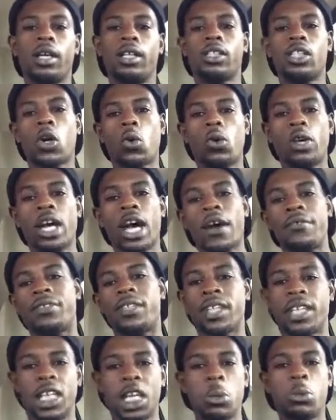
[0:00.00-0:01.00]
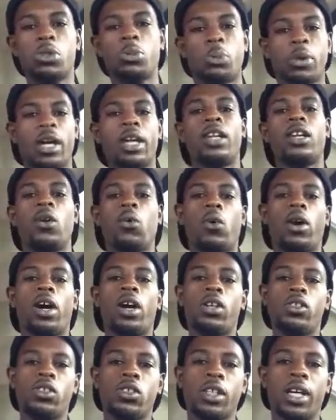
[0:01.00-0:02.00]
So we have to keep spreading the
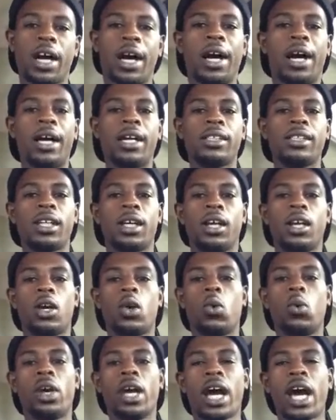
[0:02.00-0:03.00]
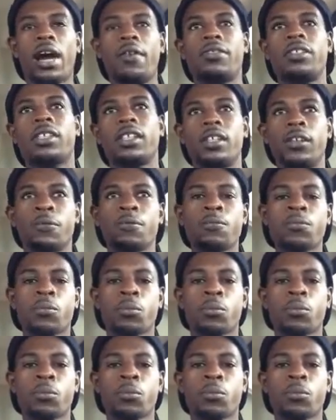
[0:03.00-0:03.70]
word, you guys. We have to